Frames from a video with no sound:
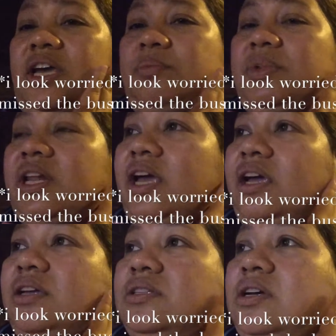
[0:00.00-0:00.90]
came
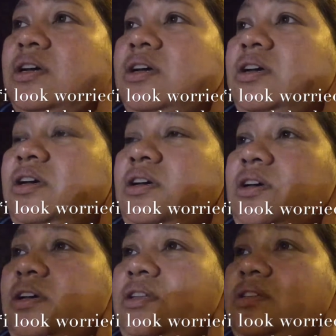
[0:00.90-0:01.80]
late.
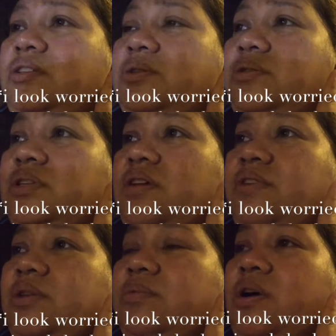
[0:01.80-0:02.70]
That's
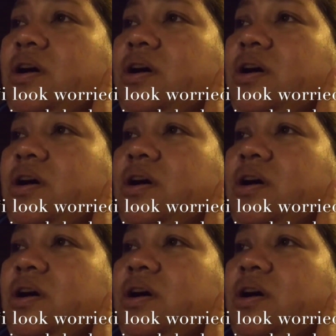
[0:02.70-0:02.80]
271.